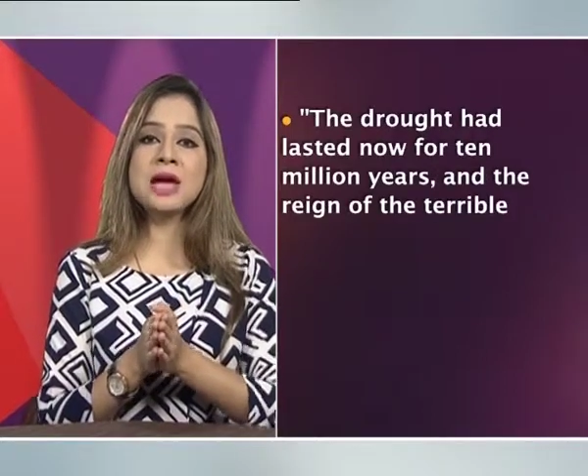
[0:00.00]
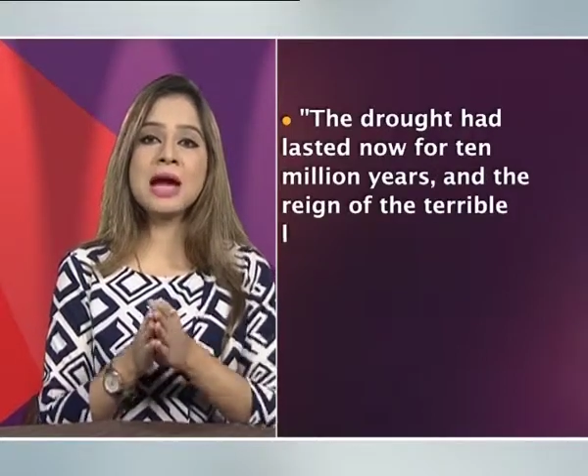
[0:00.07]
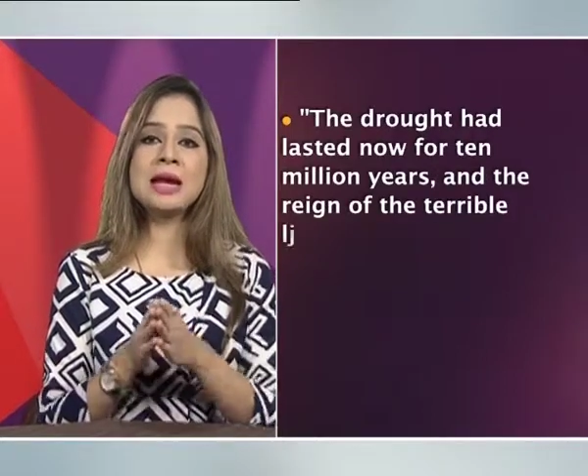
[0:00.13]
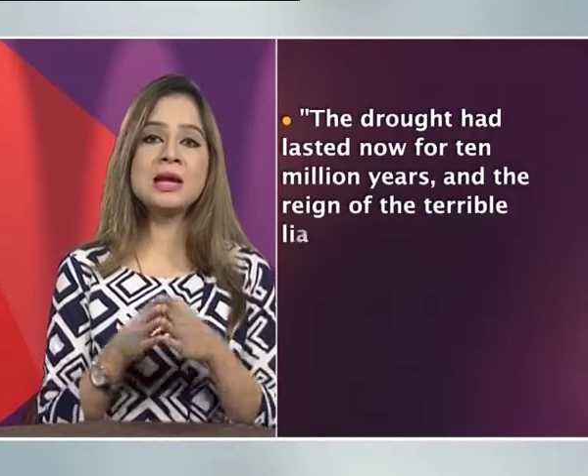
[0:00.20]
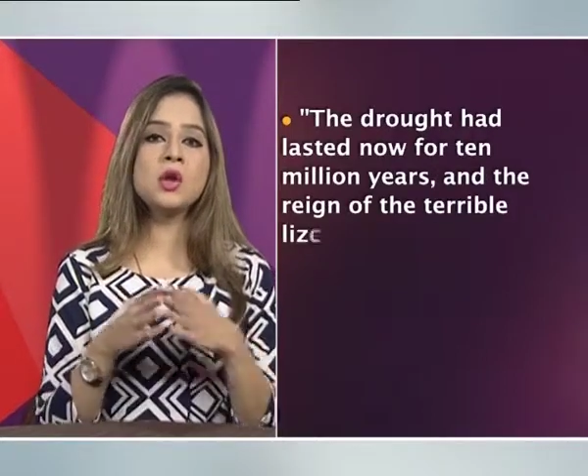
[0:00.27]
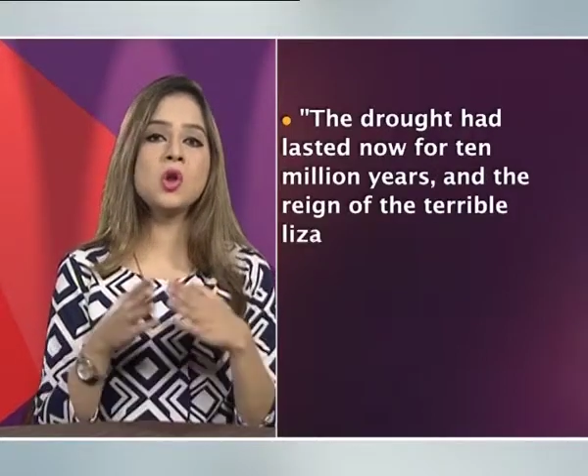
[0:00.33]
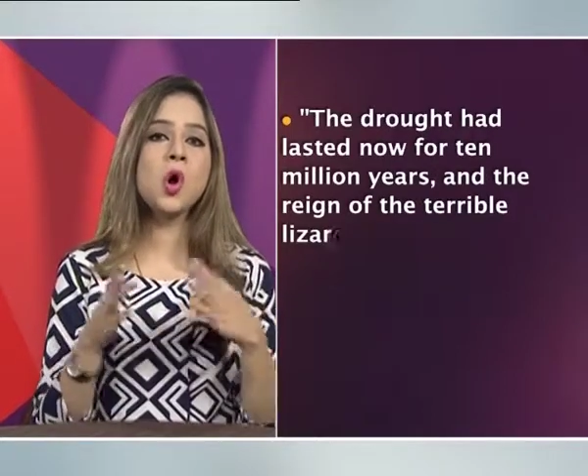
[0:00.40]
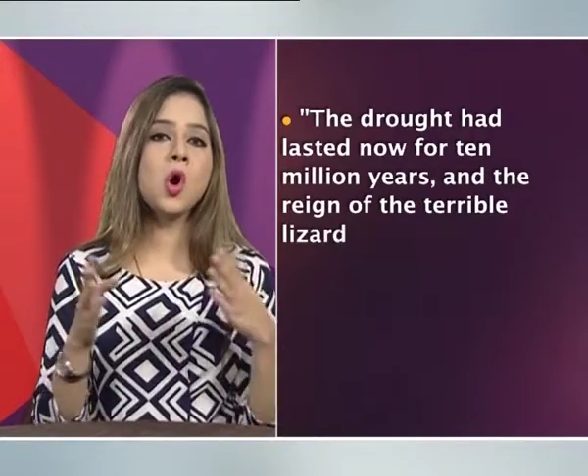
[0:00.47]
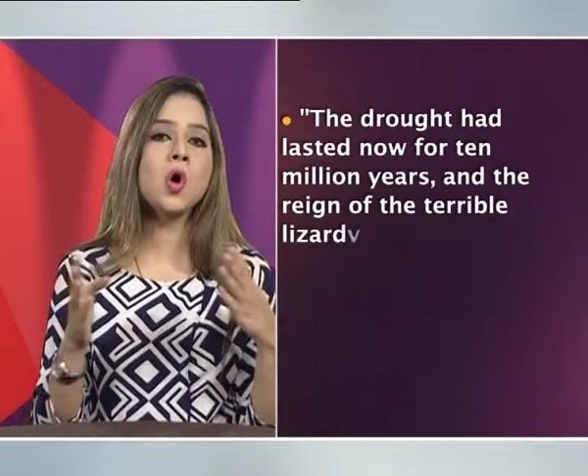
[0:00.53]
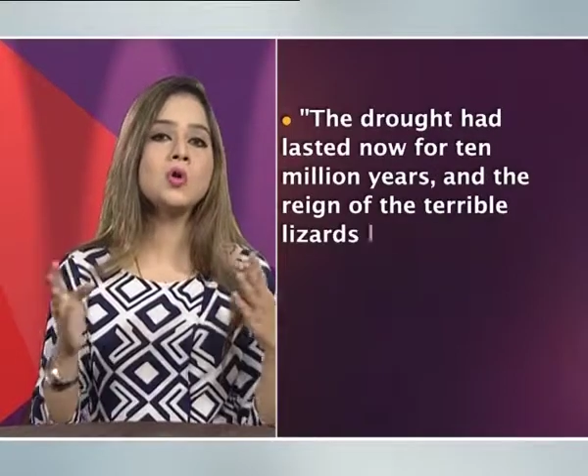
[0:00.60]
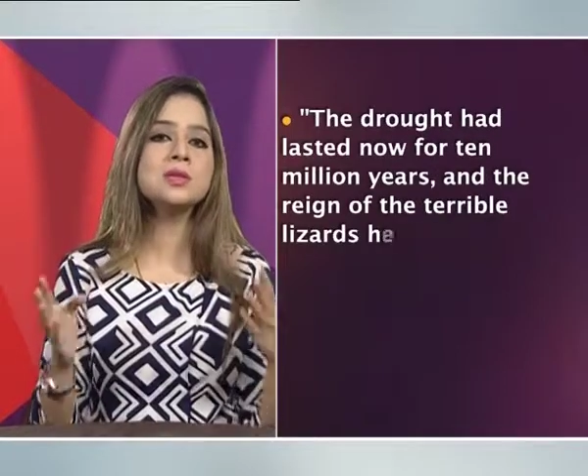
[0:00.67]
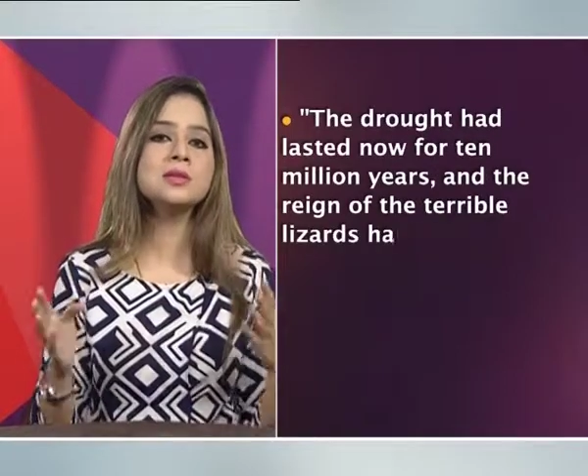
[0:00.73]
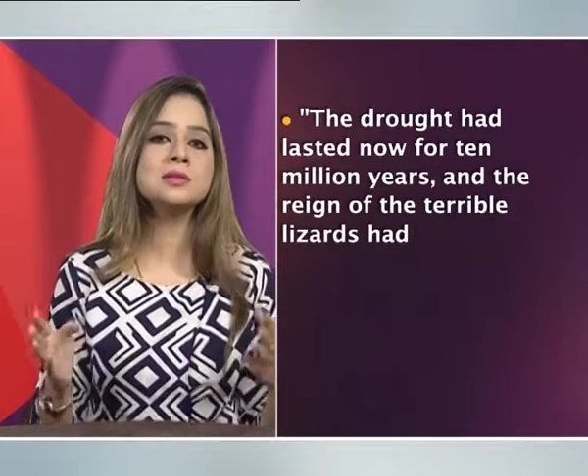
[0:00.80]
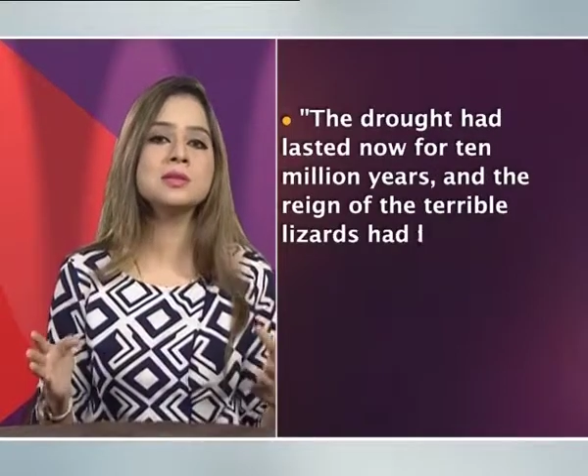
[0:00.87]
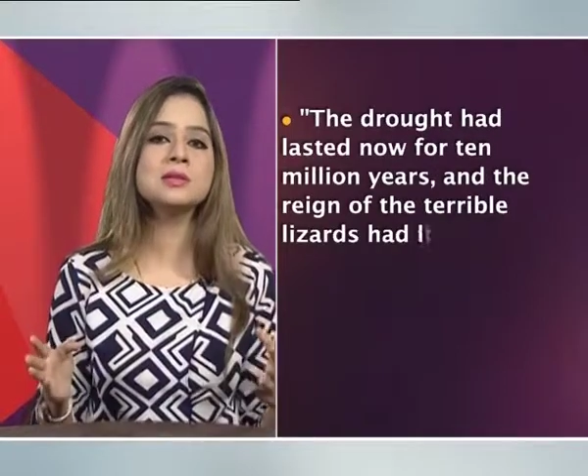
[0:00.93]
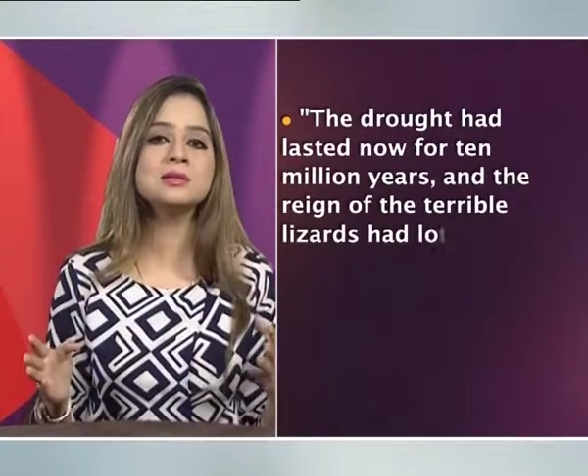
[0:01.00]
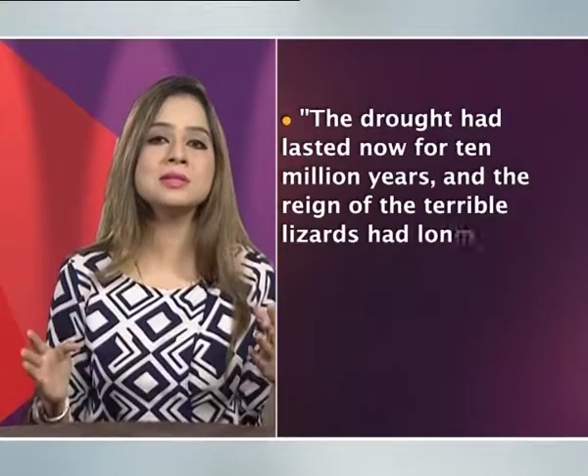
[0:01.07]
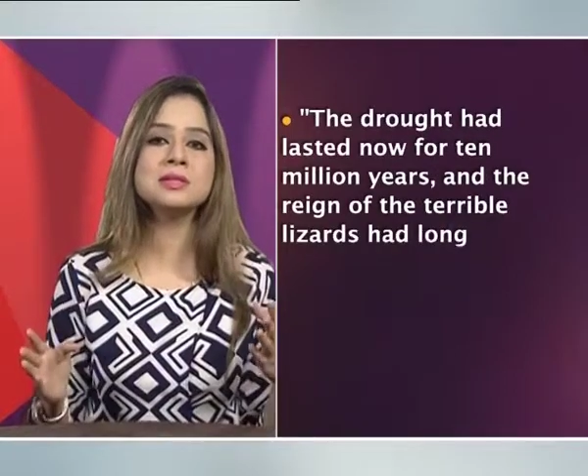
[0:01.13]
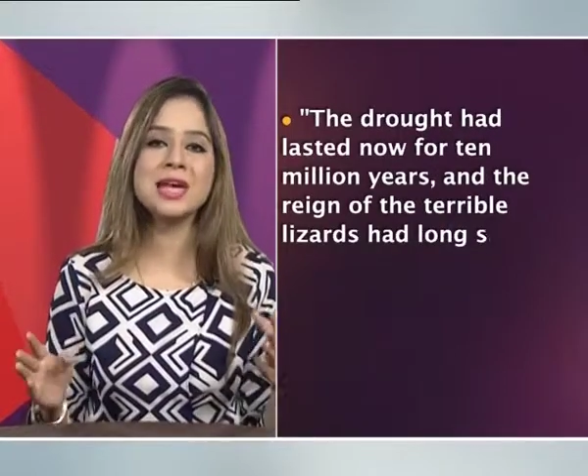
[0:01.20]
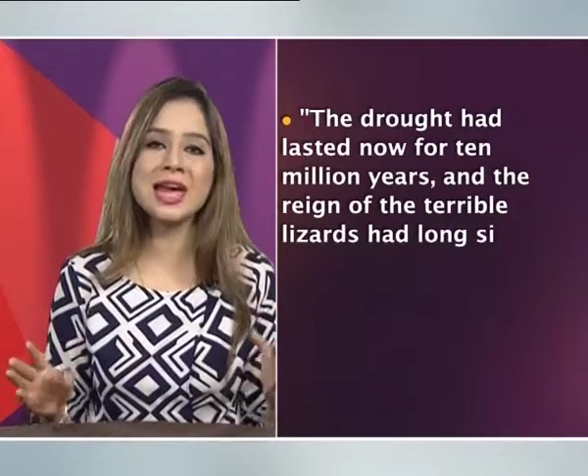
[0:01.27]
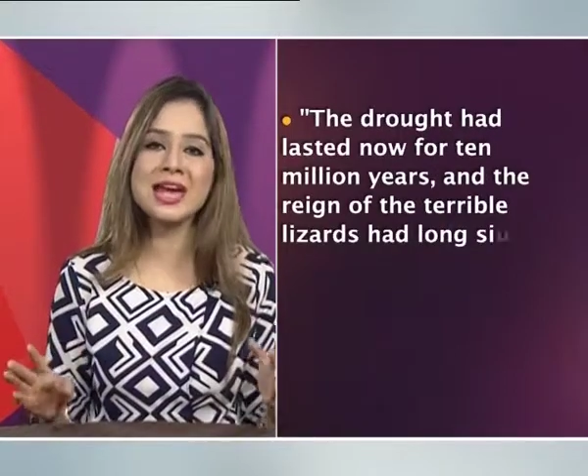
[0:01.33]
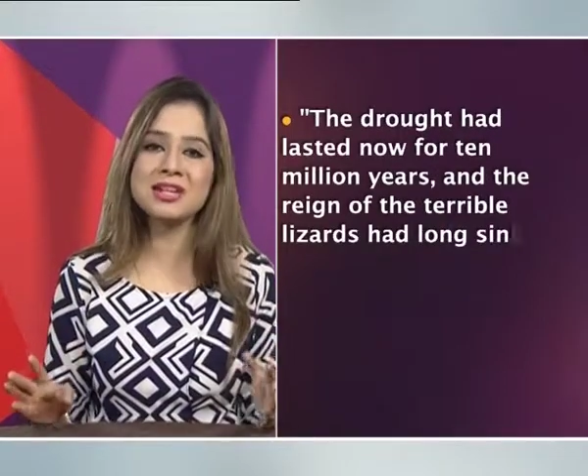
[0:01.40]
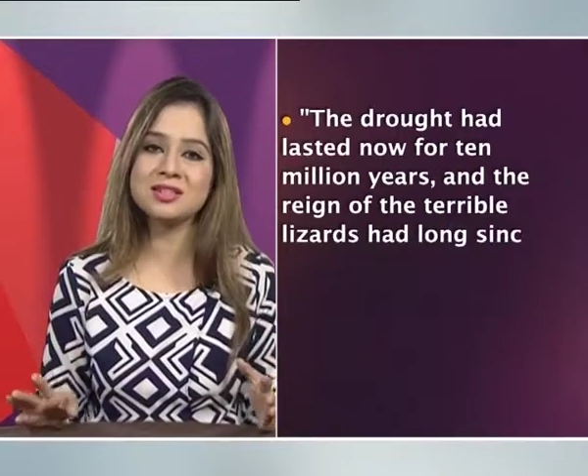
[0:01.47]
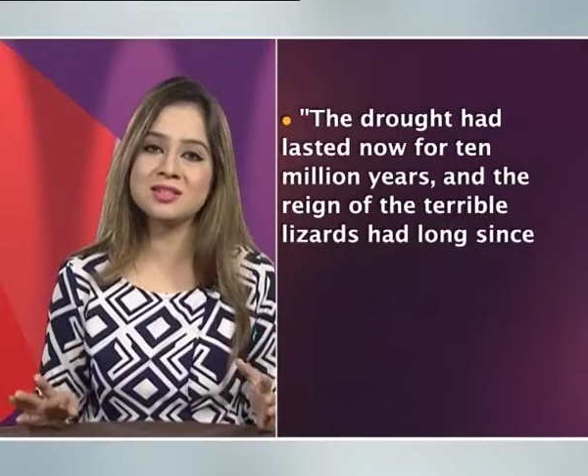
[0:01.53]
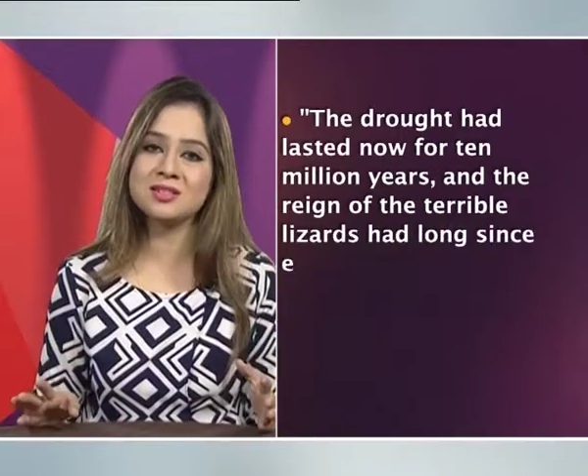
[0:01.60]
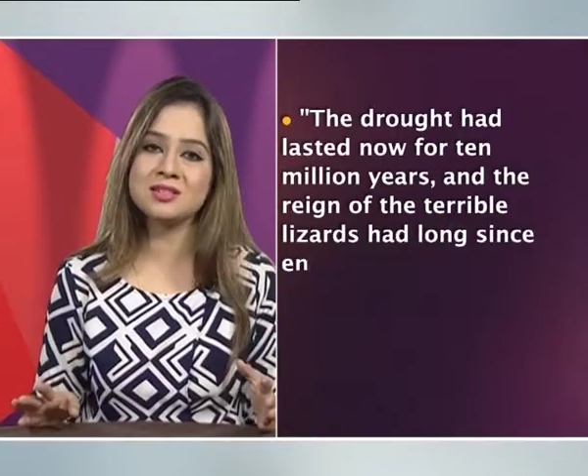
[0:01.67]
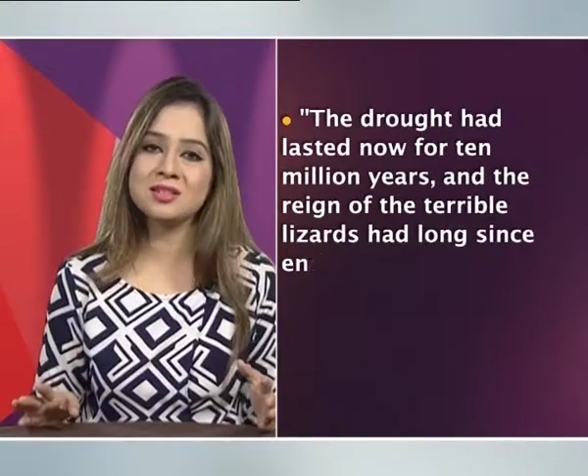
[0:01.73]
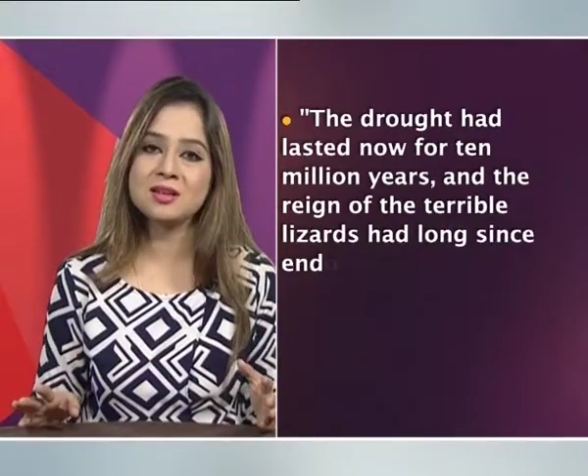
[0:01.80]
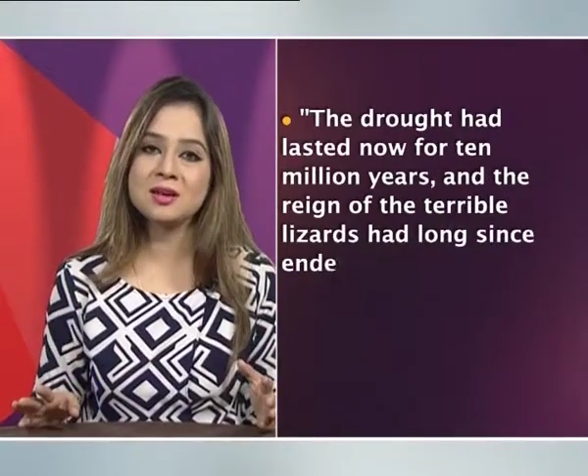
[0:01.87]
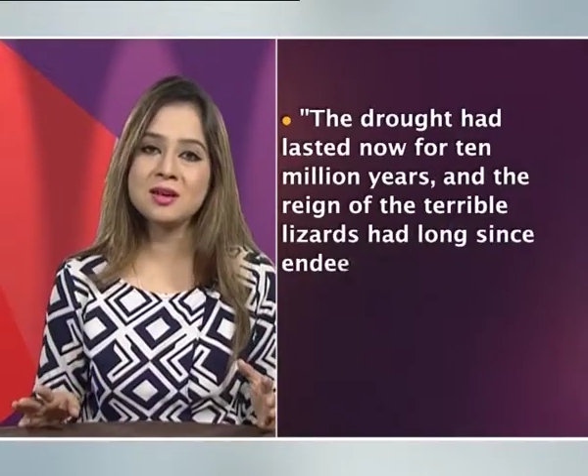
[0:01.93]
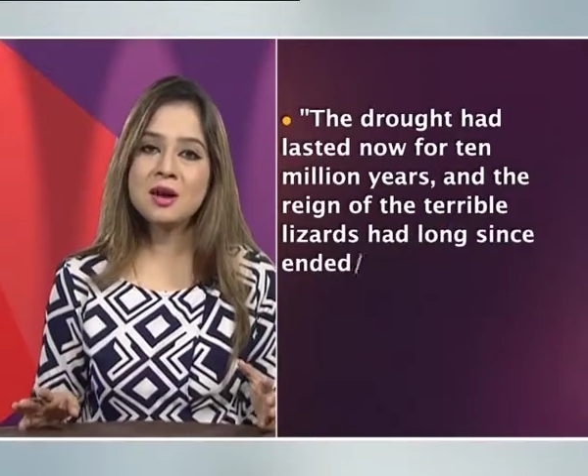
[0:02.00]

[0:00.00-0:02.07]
had long since ended.